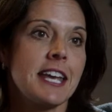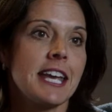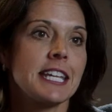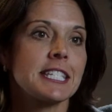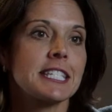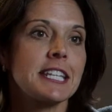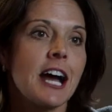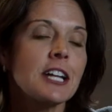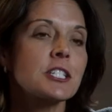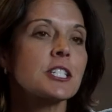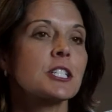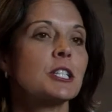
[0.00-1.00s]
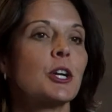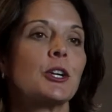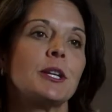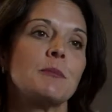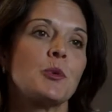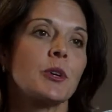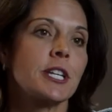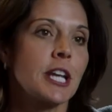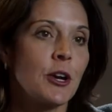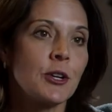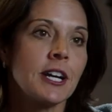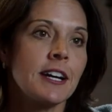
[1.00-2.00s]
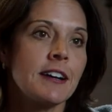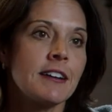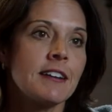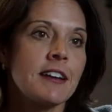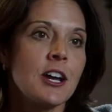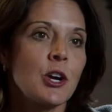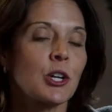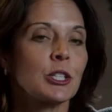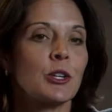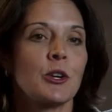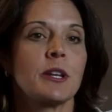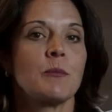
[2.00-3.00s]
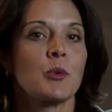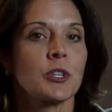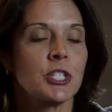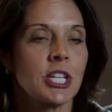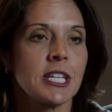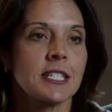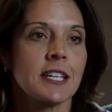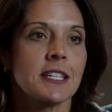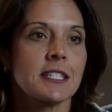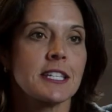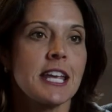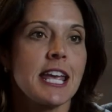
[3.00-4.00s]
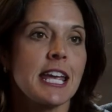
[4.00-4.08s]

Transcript: It's not just learning more yoga or learning more Jesus,